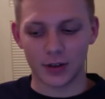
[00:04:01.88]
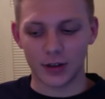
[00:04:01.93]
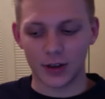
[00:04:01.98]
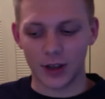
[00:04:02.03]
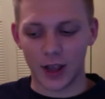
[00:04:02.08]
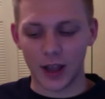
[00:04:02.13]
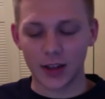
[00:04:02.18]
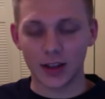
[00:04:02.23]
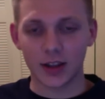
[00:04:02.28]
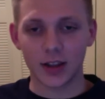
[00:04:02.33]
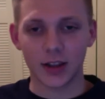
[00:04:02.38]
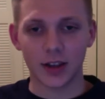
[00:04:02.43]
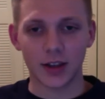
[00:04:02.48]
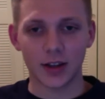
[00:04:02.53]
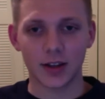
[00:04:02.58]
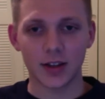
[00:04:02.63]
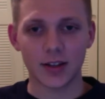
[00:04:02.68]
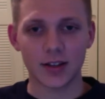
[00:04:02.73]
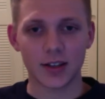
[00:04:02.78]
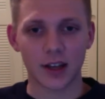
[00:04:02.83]
at the end
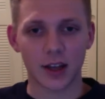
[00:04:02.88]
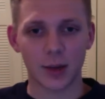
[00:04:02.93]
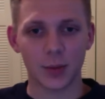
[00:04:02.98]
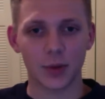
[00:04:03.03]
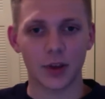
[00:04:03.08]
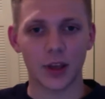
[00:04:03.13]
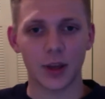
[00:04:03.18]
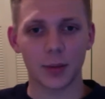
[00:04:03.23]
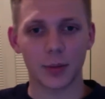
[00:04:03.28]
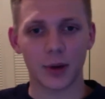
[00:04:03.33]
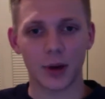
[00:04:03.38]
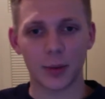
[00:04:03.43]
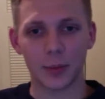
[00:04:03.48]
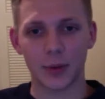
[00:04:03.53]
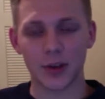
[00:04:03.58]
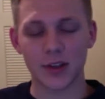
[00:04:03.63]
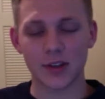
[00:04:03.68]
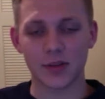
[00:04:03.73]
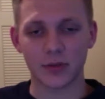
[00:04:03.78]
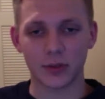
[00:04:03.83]
this guy became my
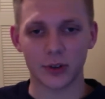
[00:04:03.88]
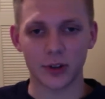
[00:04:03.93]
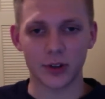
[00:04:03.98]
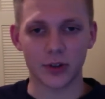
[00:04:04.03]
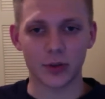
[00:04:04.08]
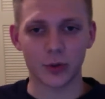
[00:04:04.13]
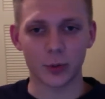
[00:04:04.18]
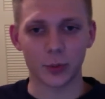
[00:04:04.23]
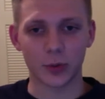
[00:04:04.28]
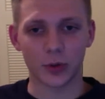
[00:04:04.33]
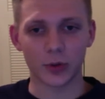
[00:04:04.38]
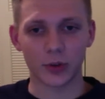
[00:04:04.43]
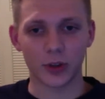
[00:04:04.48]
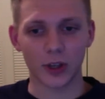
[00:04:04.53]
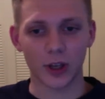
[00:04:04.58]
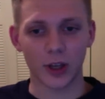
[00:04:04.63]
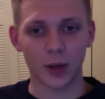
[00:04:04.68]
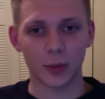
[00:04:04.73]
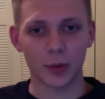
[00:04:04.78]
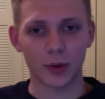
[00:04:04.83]
best friend through boot camp.